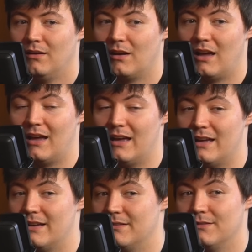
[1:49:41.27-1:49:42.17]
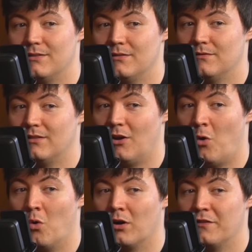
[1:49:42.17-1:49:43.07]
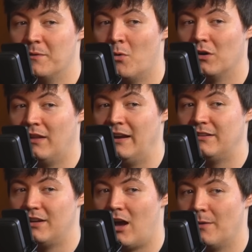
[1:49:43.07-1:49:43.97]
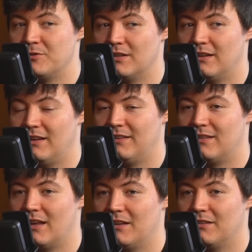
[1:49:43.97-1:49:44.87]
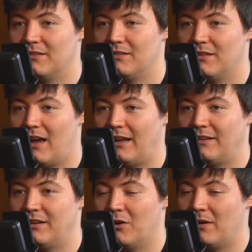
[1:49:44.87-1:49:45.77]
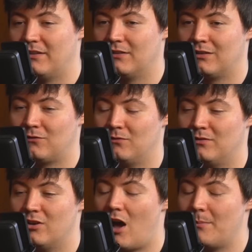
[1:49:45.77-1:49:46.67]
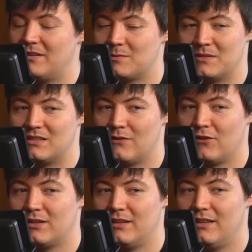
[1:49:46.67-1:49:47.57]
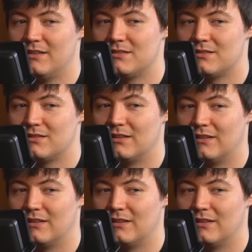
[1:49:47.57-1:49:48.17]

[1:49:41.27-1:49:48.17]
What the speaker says: Or the more likely option is that Nami specifically is,